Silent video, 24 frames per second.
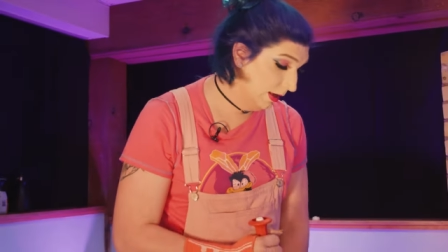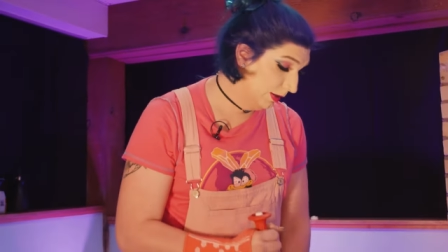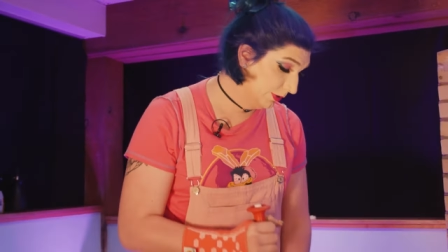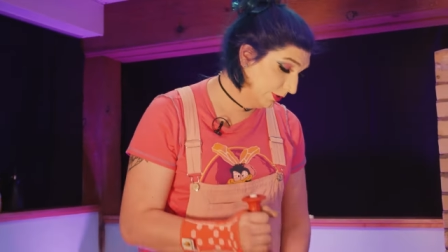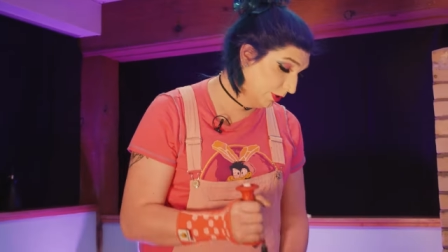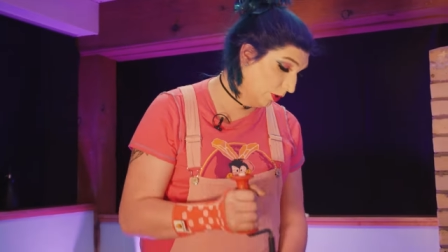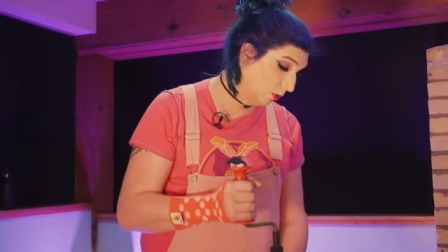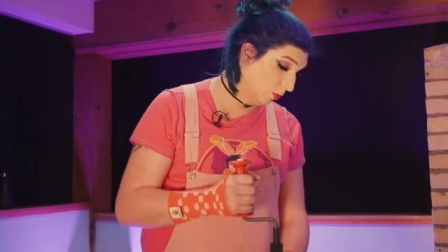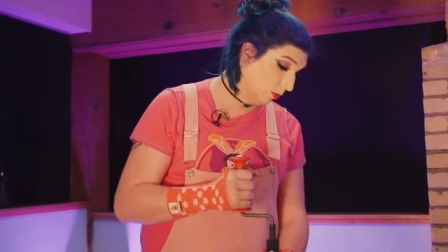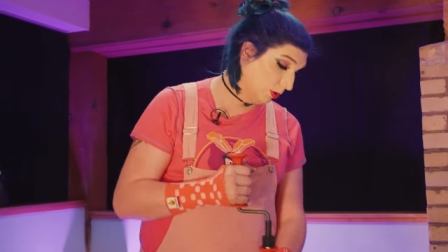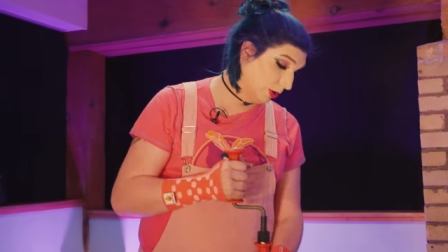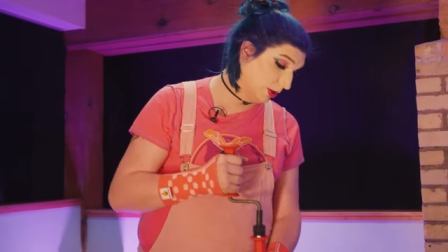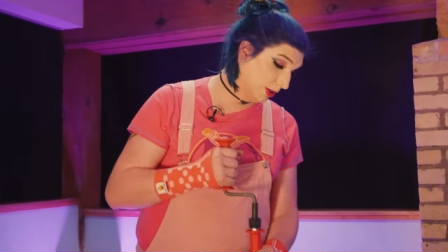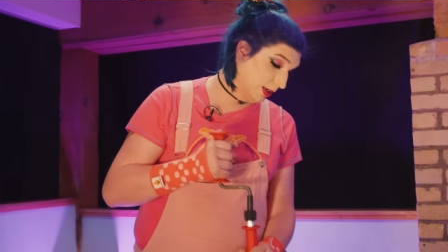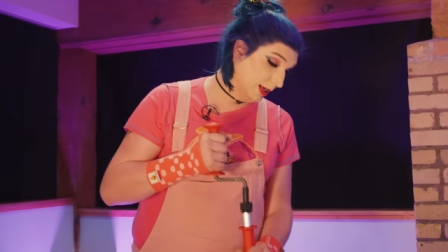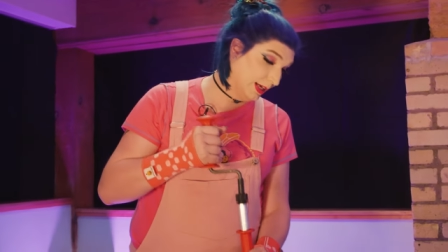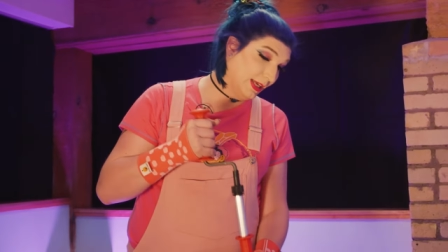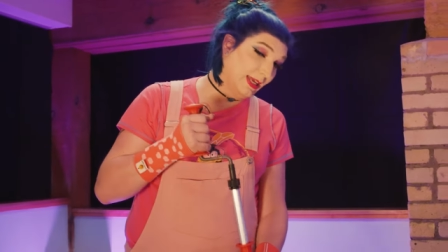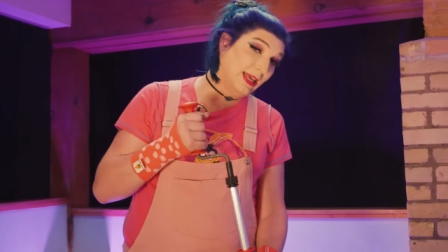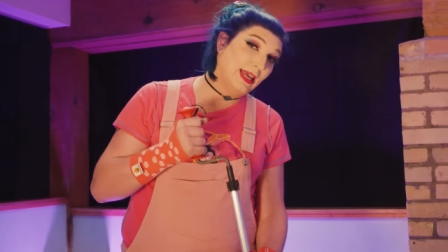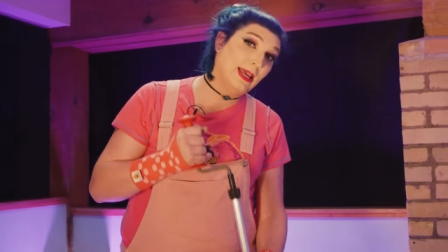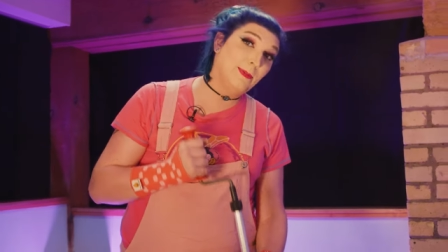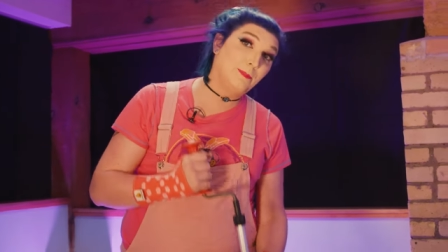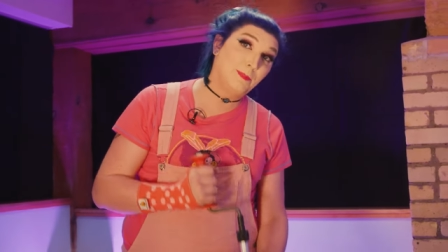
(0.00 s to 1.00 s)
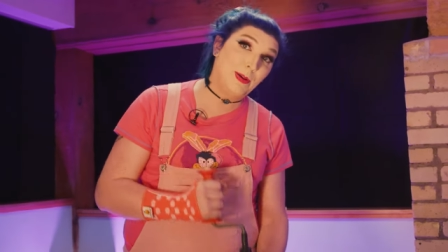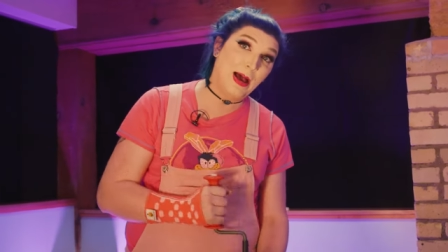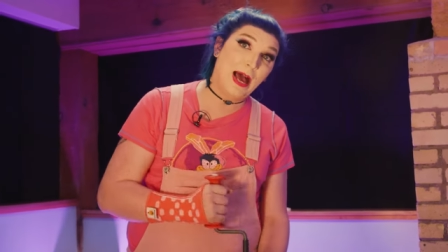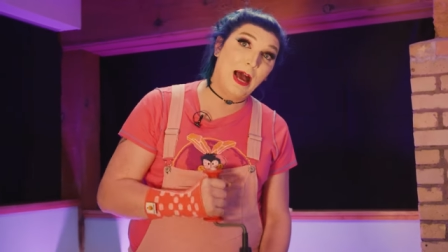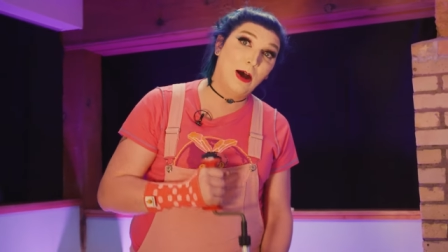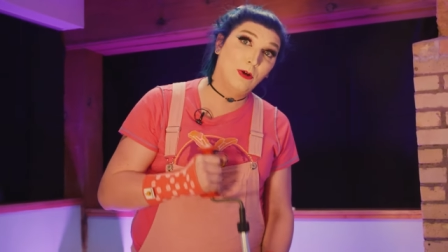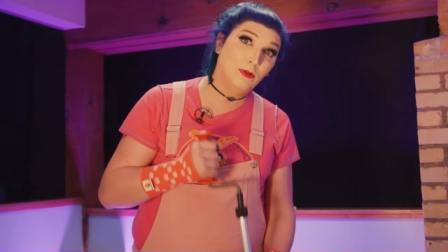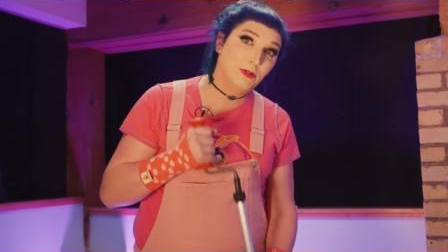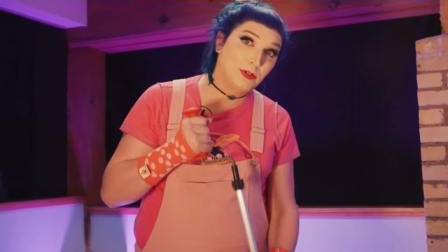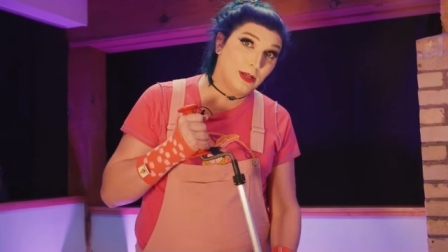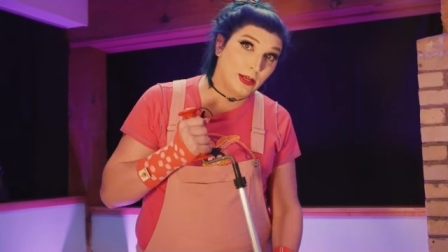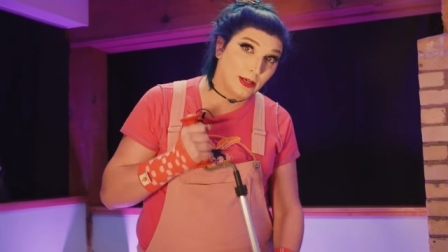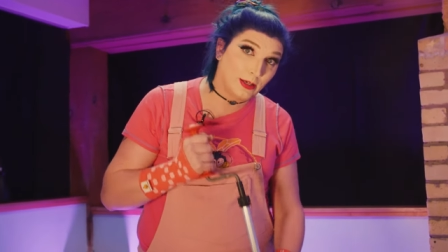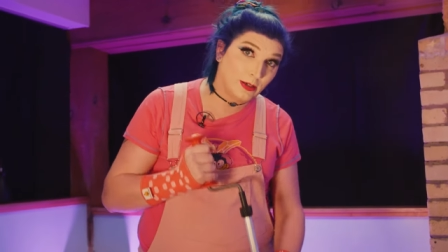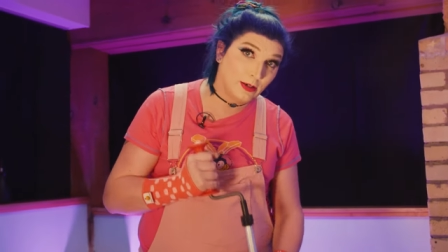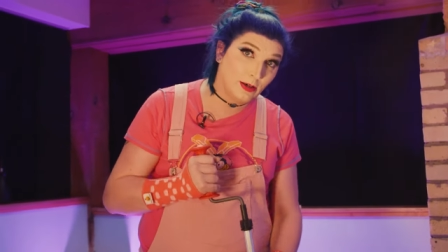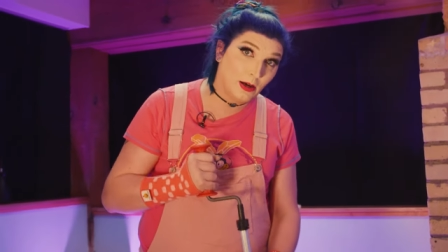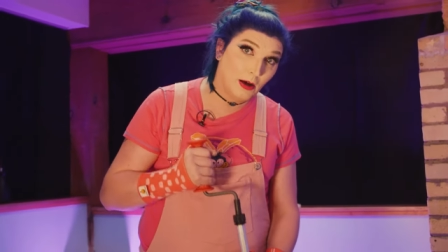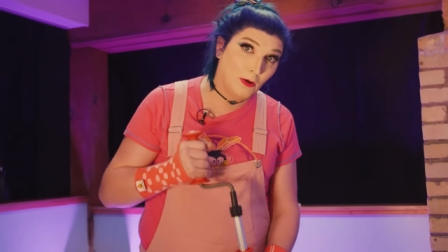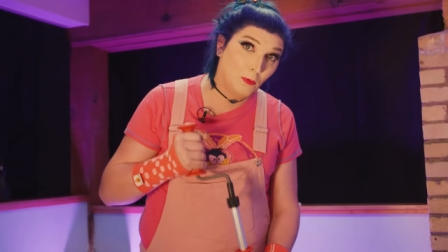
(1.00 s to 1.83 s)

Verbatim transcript: So we're gonna keep pounding